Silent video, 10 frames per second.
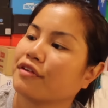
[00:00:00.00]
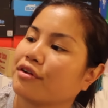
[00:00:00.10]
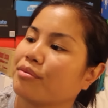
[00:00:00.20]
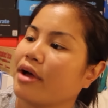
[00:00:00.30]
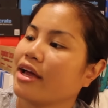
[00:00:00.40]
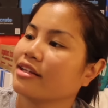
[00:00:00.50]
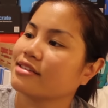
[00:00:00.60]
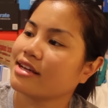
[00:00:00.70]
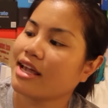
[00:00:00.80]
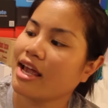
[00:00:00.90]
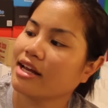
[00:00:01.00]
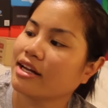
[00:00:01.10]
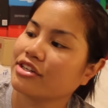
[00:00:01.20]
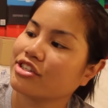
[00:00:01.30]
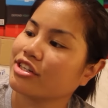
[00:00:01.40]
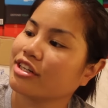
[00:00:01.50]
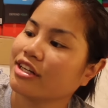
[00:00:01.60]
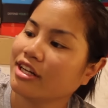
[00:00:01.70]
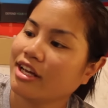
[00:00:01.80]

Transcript: further away. It's like, hey, nice shirt.